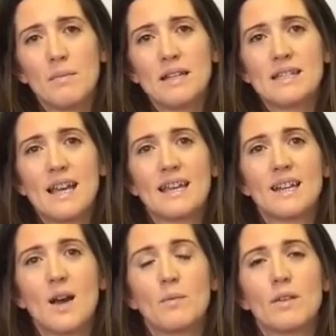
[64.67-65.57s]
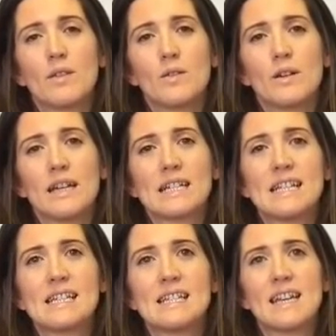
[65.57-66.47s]
is taken up with your
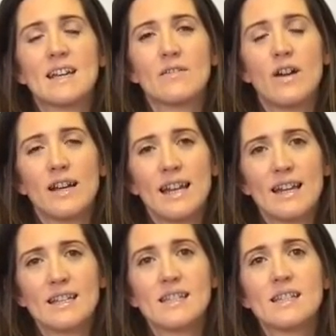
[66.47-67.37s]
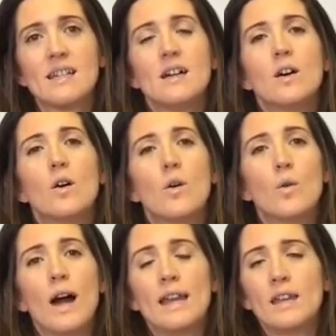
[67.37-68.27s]
existing finance
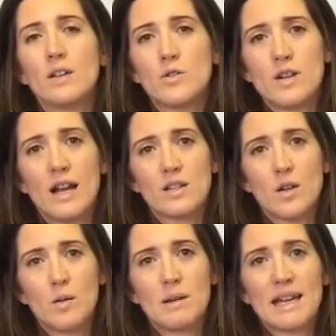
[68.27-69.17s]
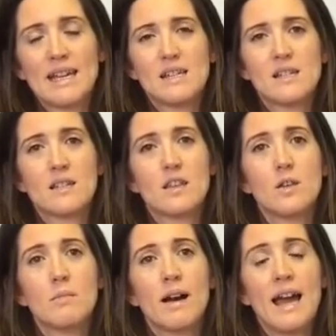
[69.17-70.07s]
or any contractual obligations that
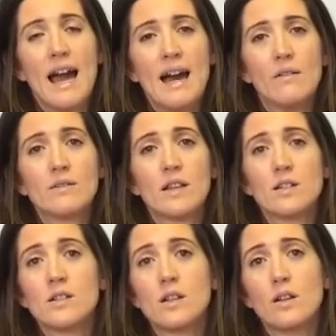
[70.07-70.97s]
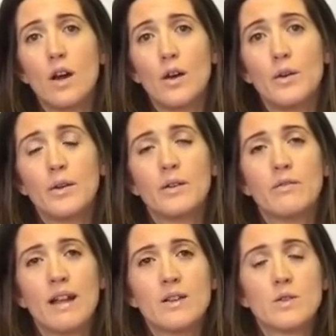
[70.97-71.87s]
you might have, such as a loan, a
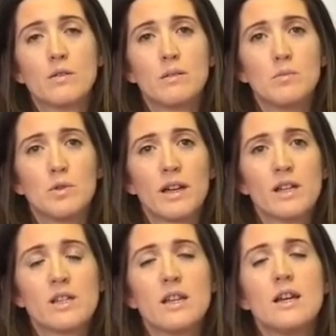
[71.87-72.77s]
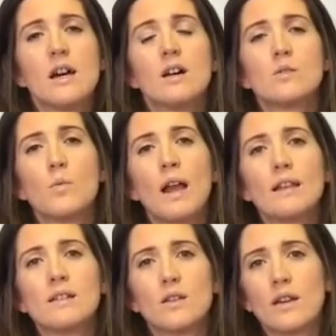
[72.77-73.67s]
rent or a mortgage, as well
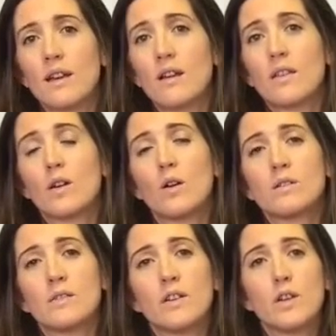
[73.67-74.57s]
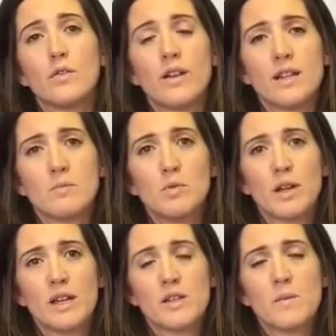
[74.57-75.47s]
as looking at the cost of a new French
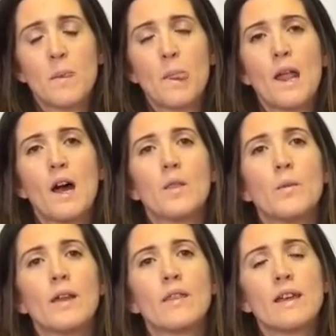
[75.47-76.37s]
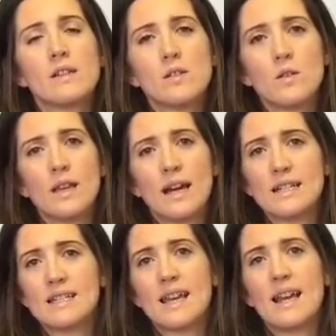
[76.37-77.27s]
mortgage. And the way that they do
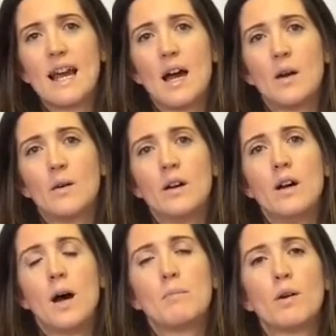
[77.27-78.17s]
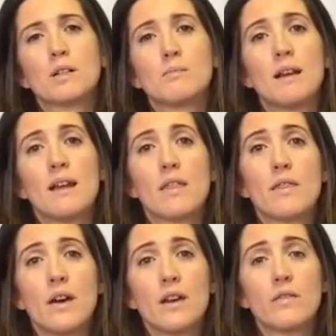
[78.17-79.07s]
that is they allow approximately a
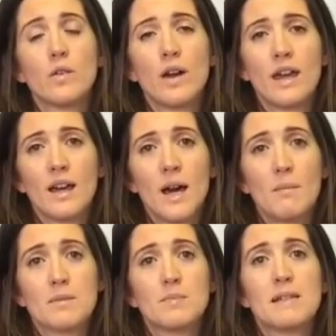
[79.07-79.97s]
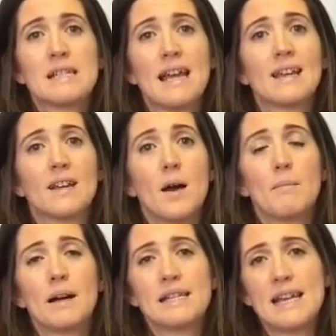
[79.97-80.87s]
third of your income to be taken
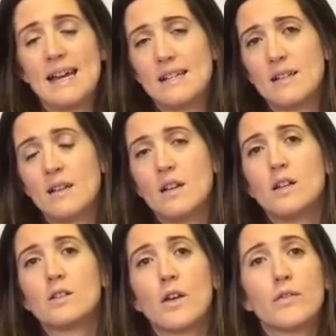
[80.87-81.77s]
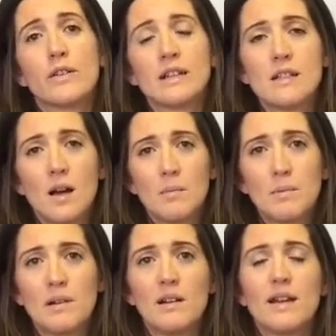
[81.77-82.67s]
up by debt. So for
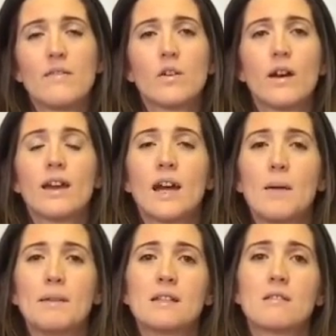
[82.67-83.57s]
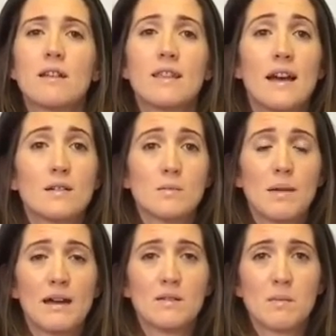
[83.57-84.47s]
example, if your income is
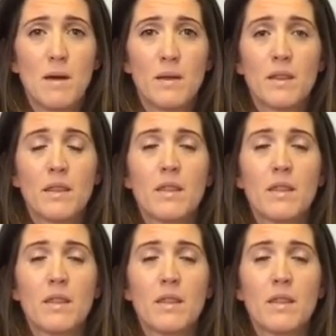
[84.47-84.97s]
£3,000 a month,